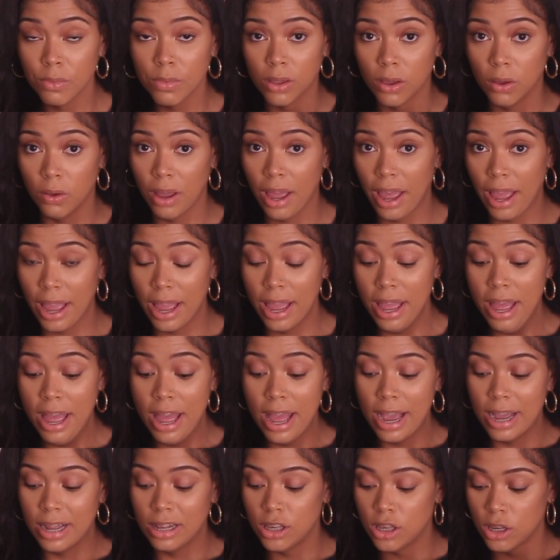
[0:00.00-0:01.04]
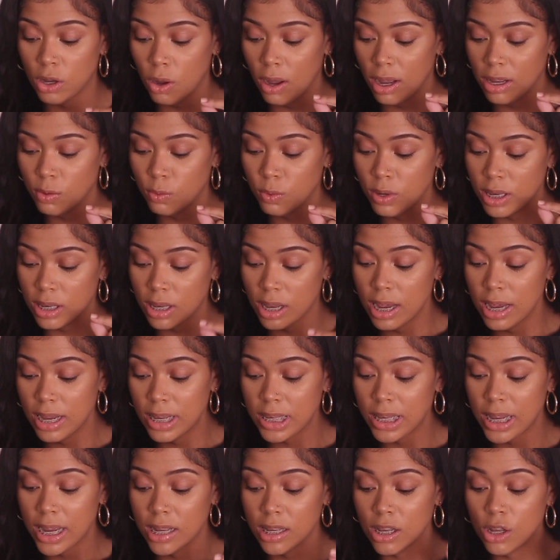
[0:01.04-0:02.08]
Okay, and so as we see, it
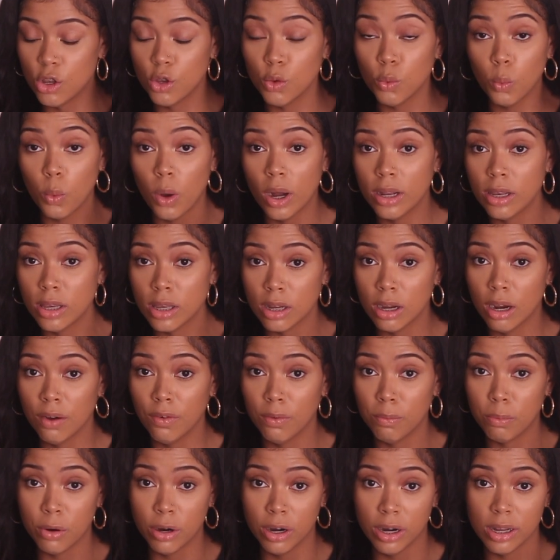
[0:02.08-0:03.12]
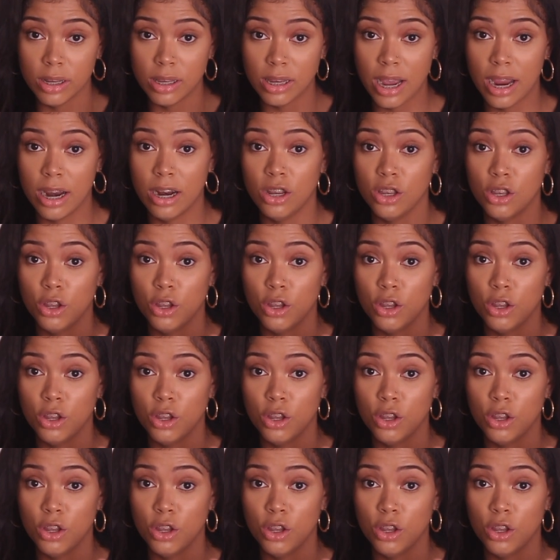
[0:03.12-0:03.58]
says it's 1 serving per container.